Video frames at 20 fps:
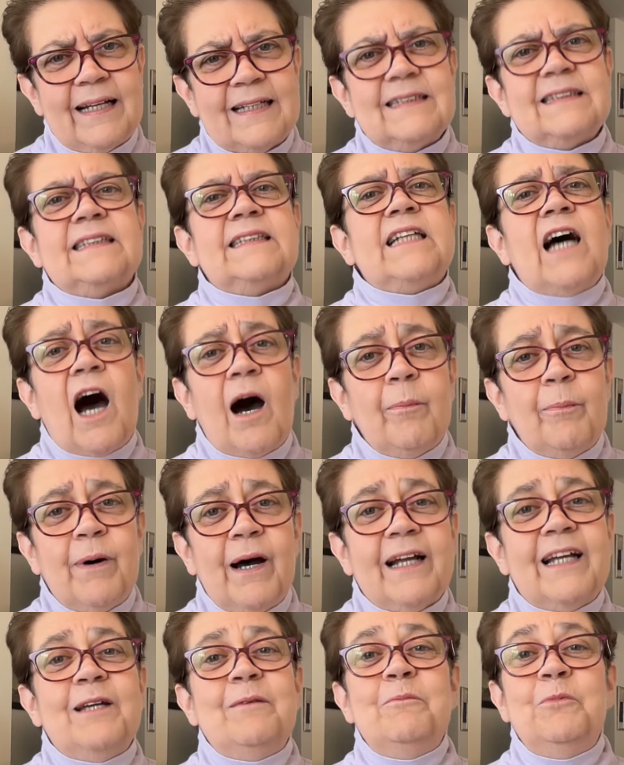stop.
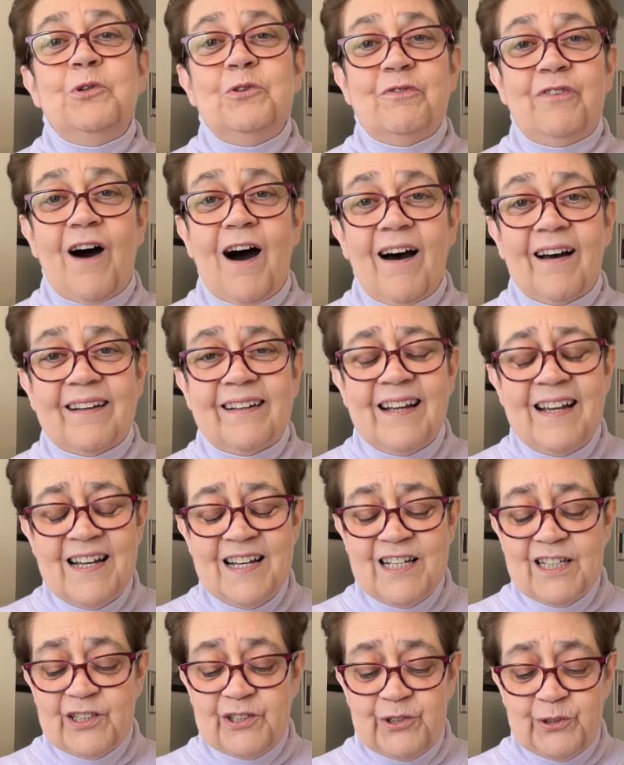I can move on
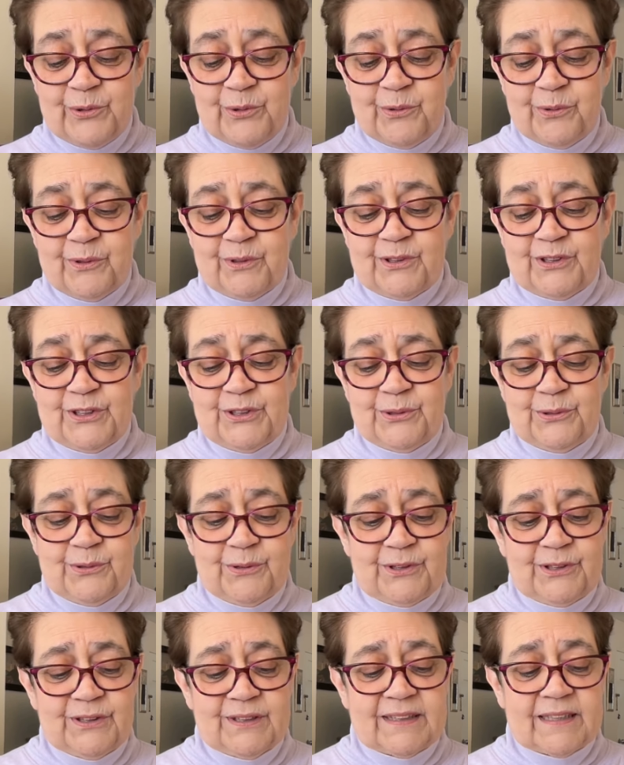to
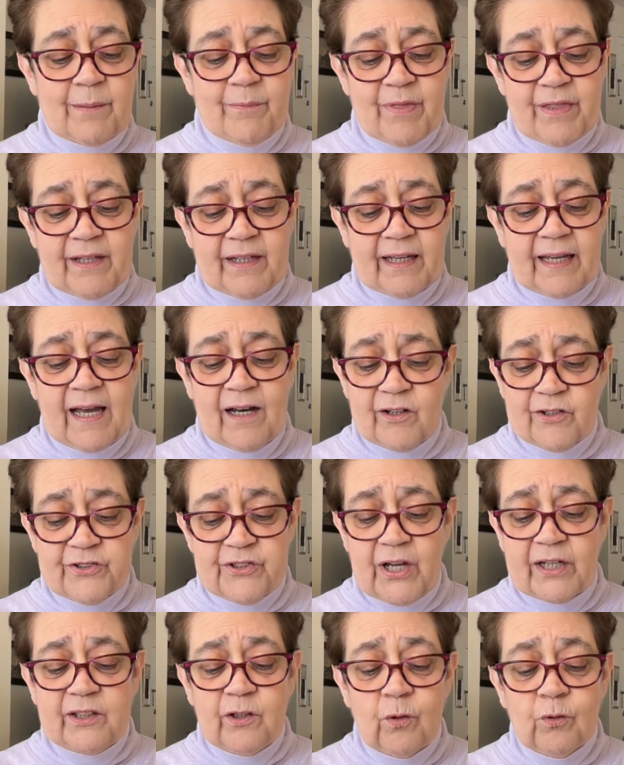something else.
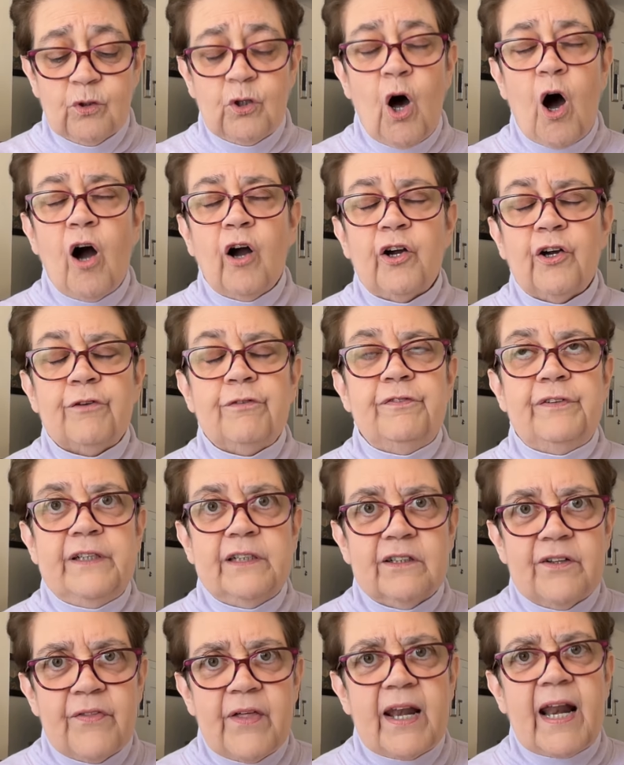I no longer
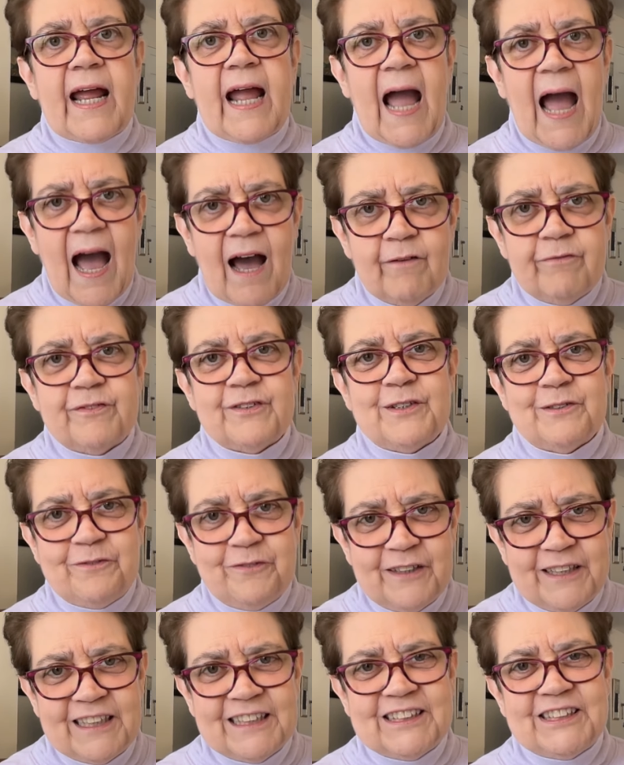feel that I have to
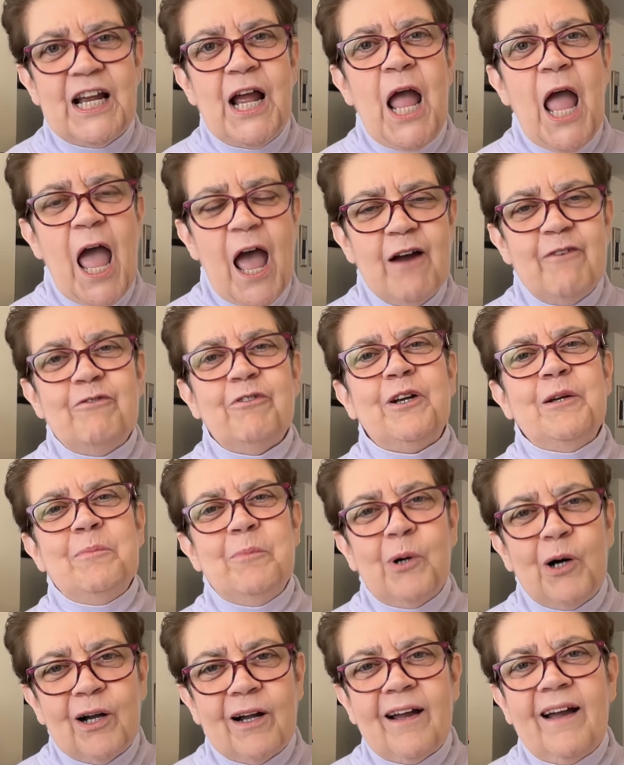finish every
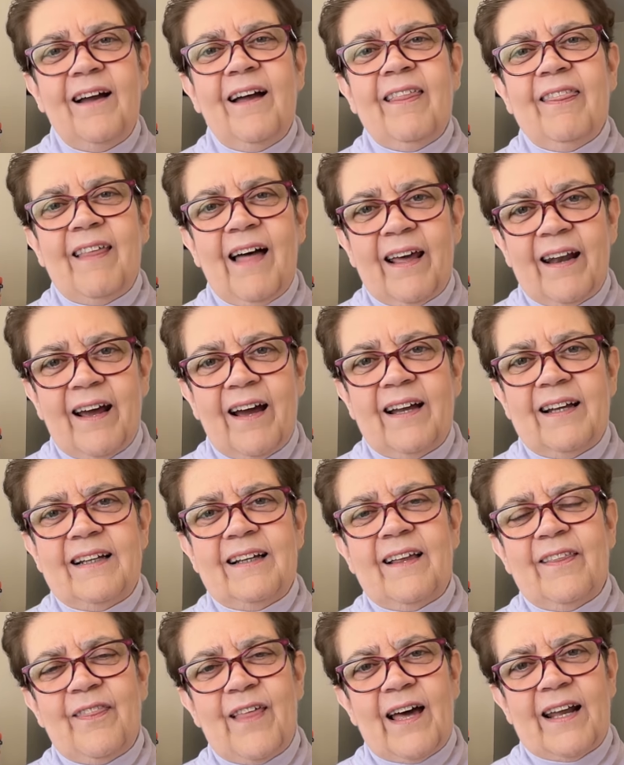book that I